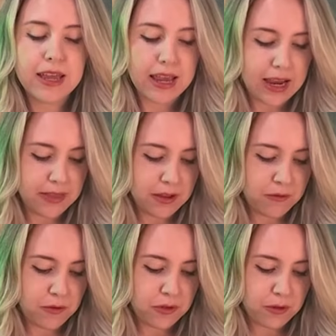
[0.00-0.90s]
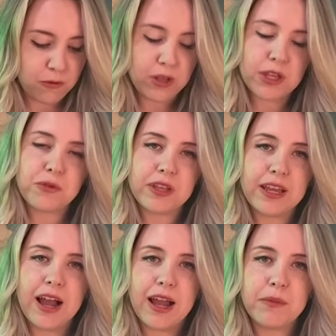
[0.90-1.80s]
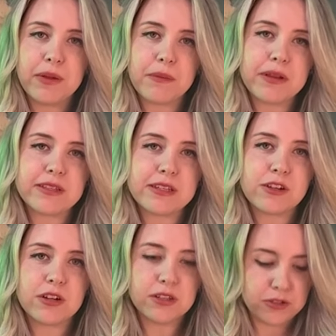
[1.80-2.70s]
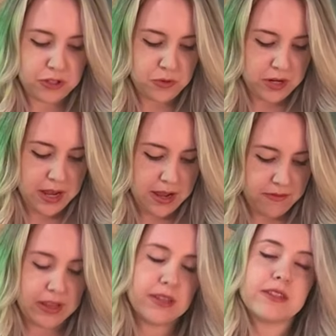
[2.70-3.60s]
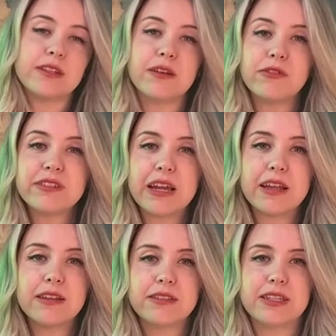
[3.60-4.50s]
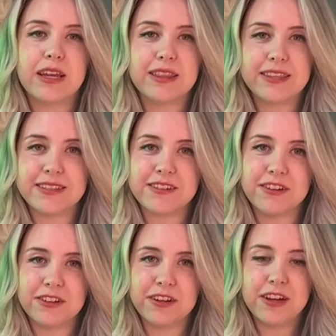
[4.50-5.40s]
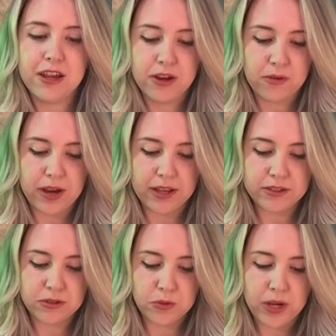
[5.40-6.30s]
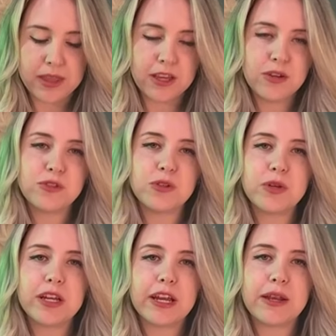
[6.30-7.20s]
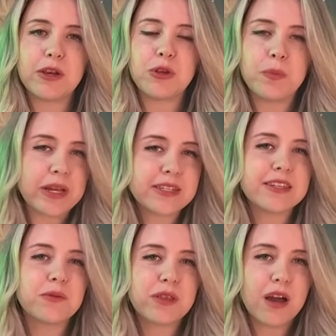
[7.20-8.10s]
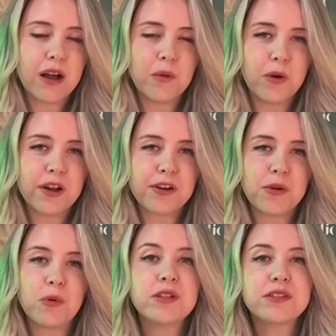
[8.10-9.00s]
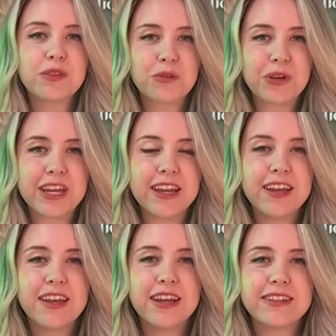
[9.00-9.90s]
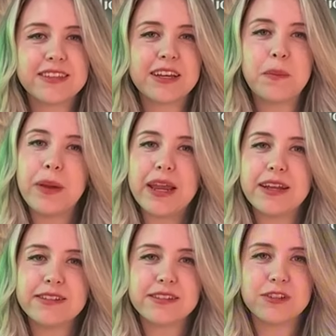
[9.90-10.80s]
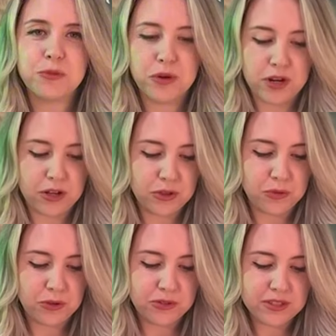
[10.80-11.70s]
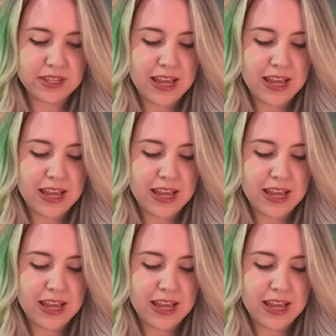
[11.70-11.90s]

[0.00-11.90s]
And then for the really, really high pigmented colors, you wanna have at least a level 10 to get this color, right? So the way that you do it, you mix it with hot water, 1 to 3. It's like a paste, you put it on the roots.